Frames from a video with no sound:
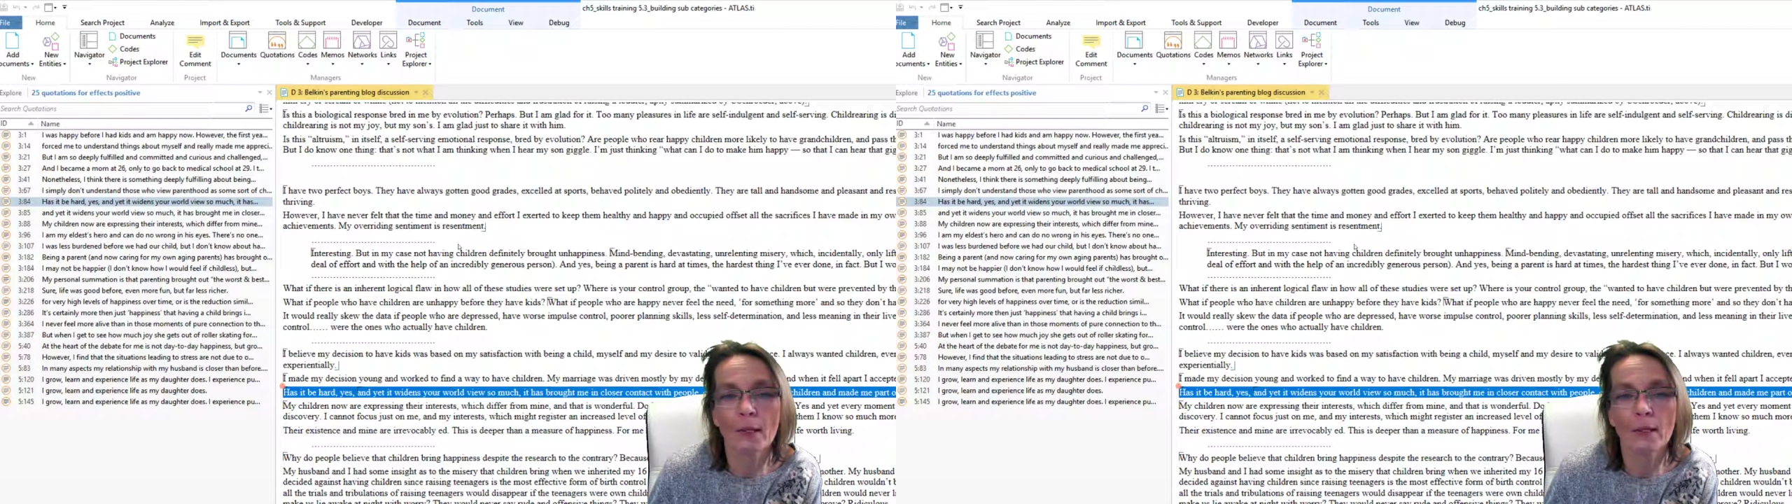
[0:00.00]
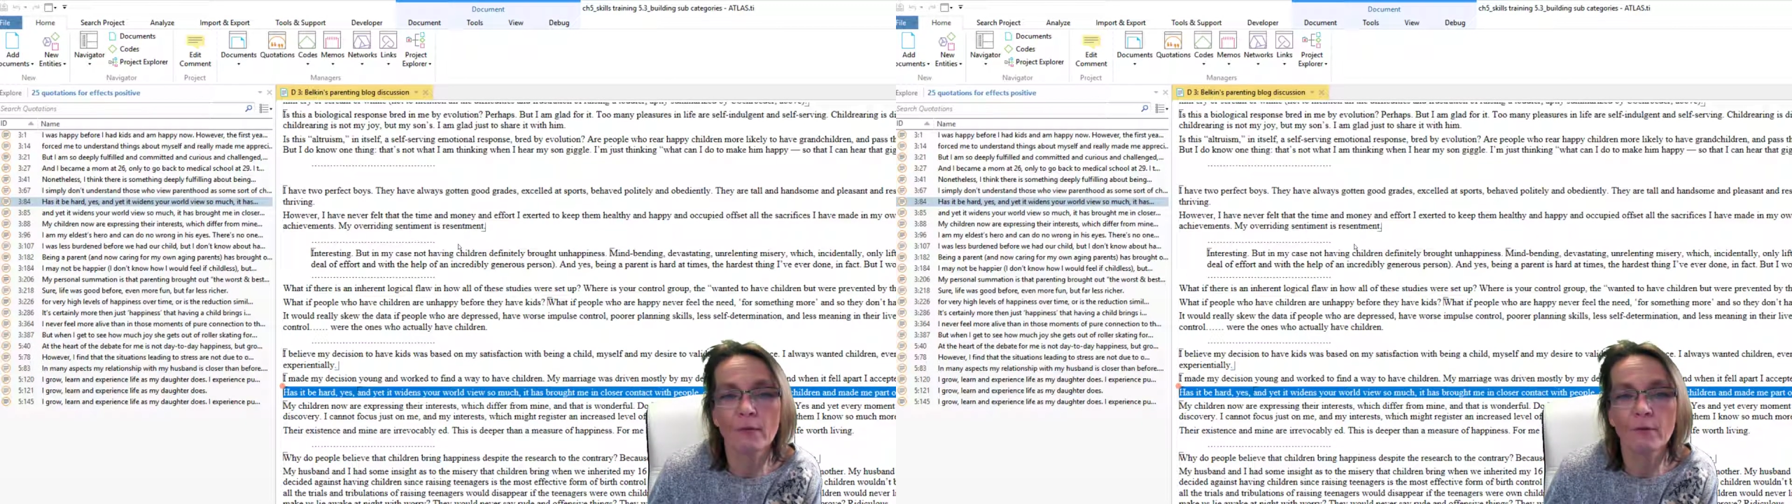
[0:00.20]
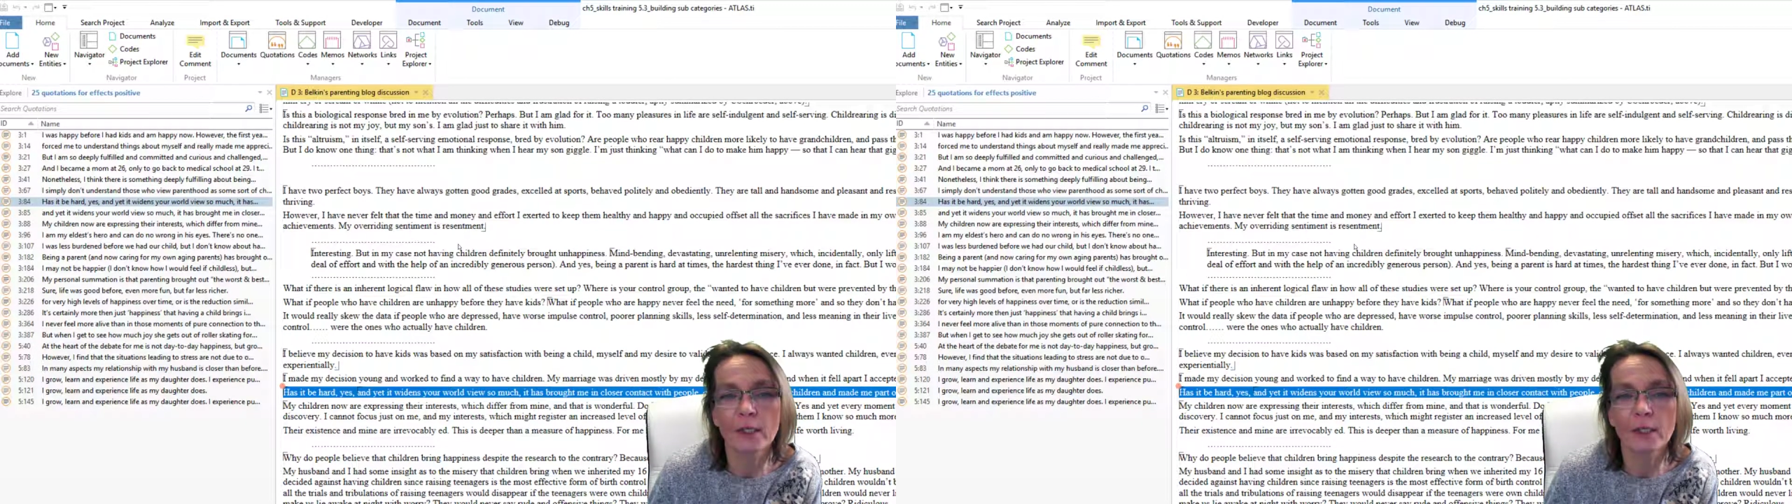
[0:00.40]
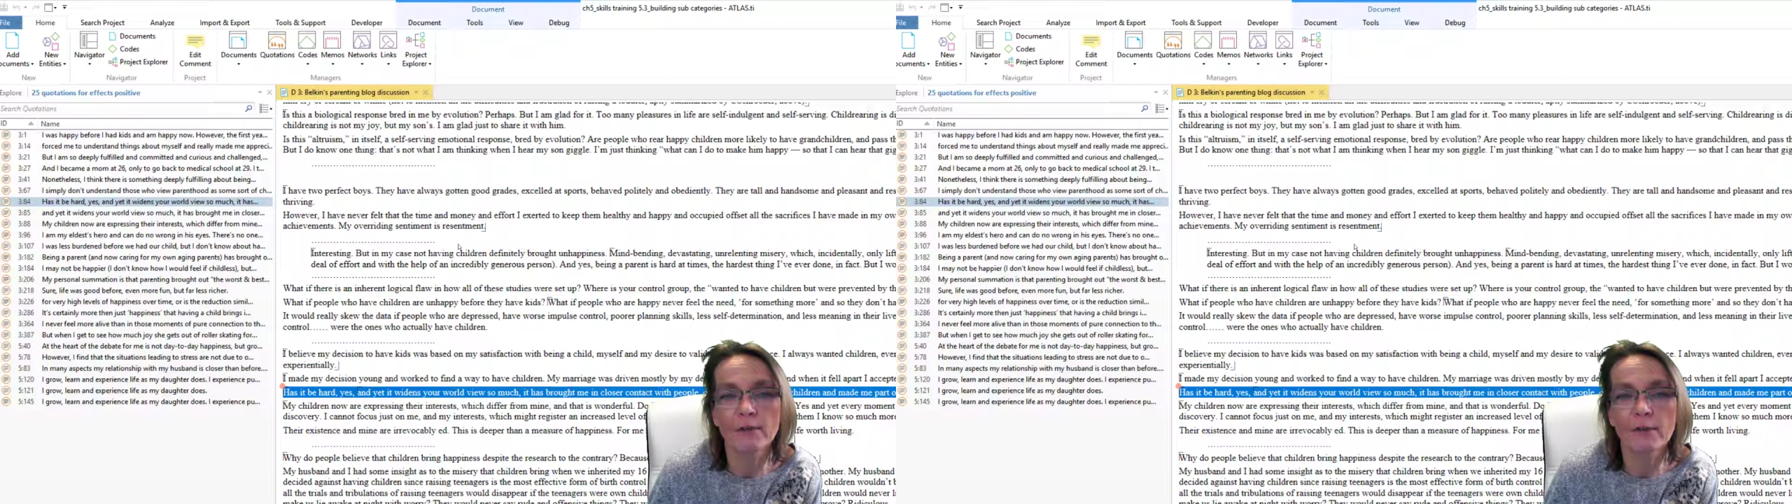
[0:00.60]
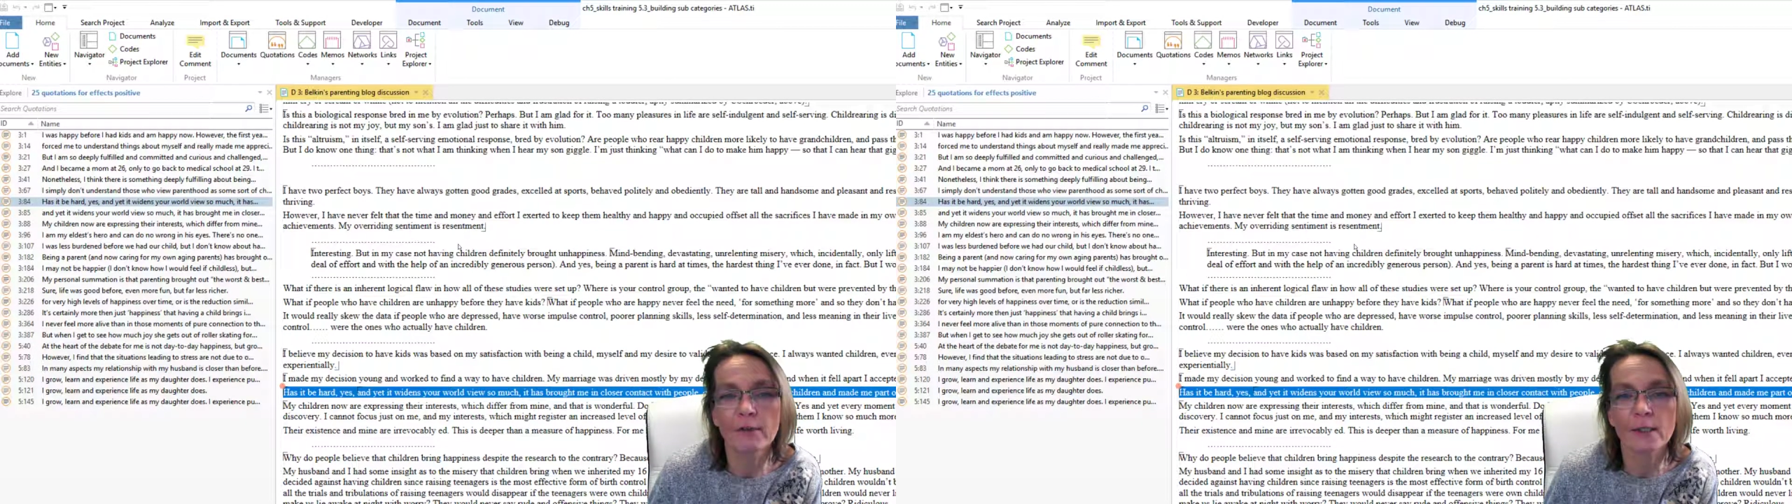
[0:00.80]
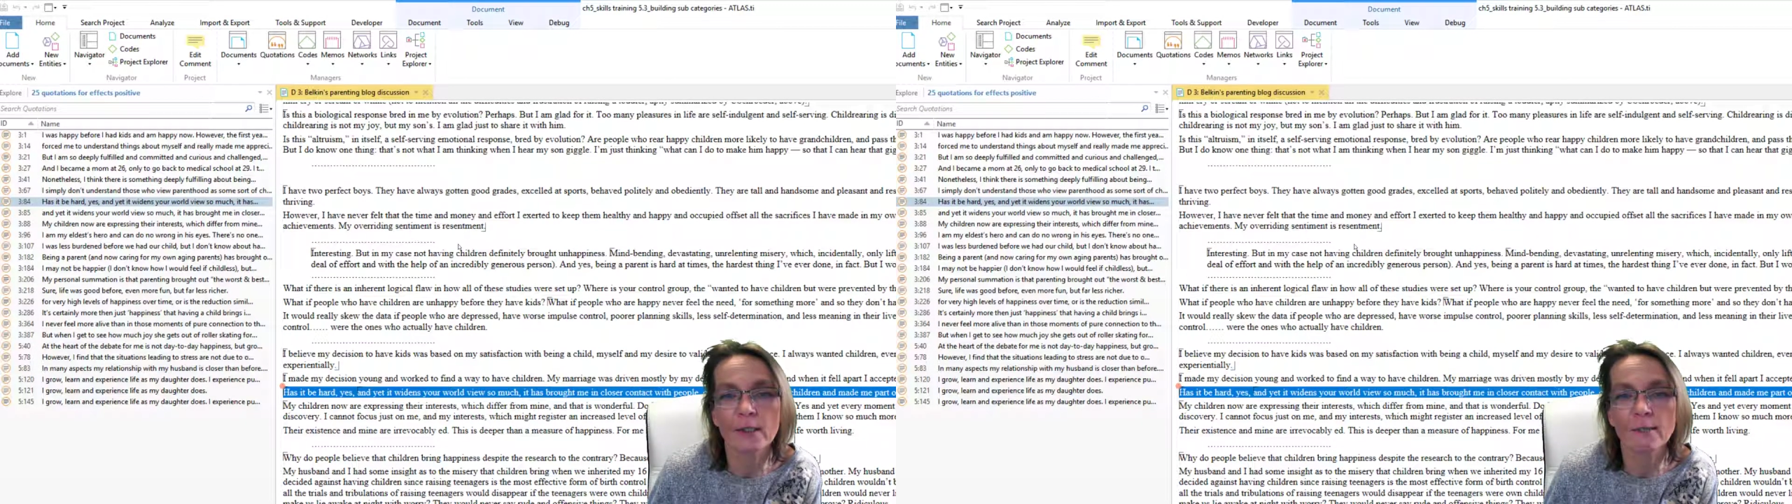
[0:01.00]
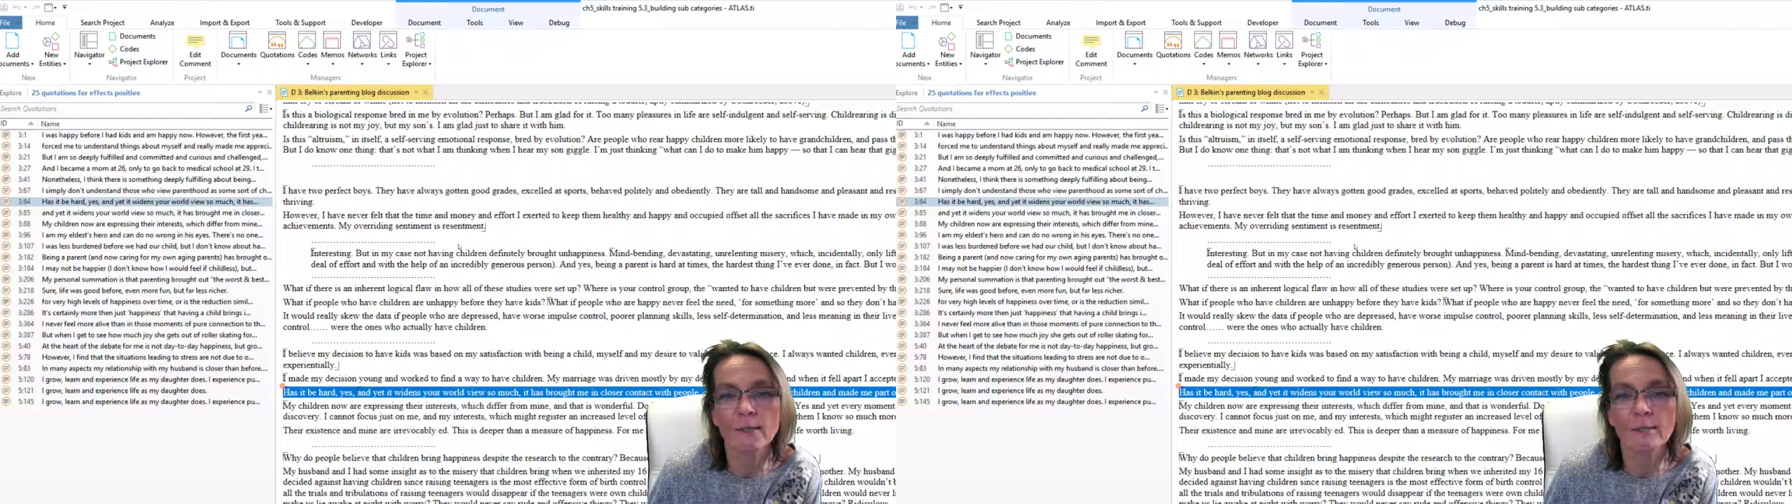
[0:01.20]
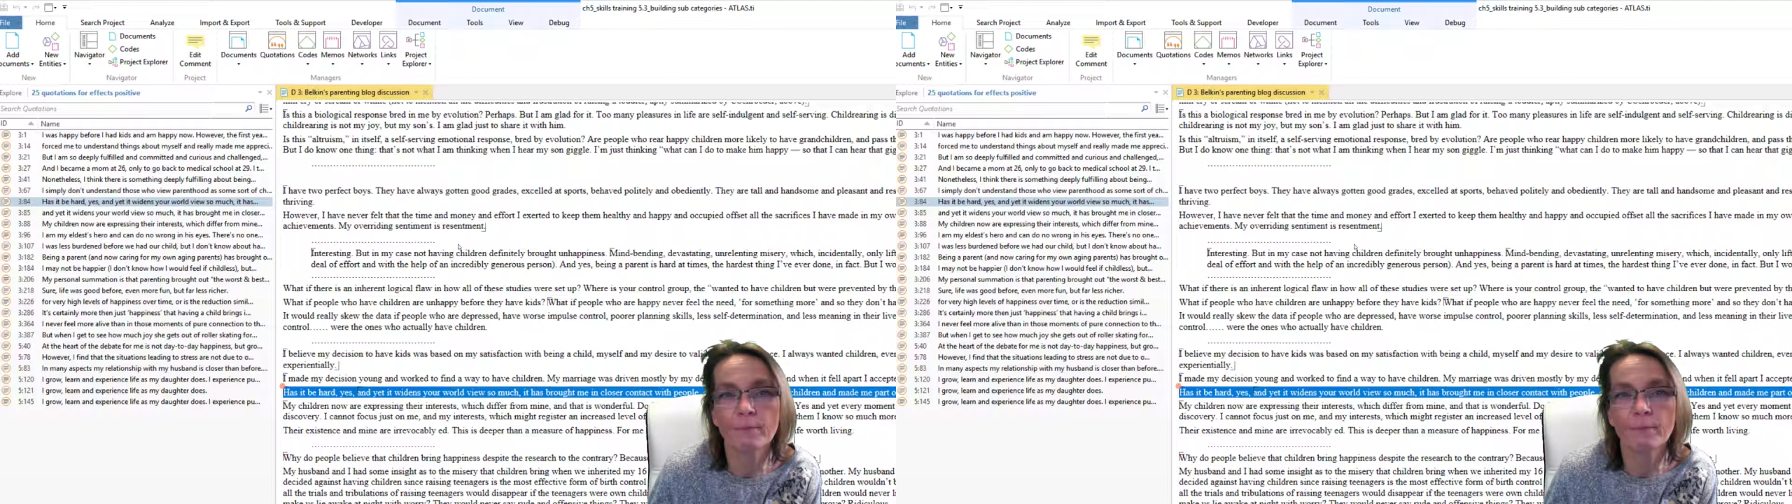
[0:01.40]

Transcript: then read everything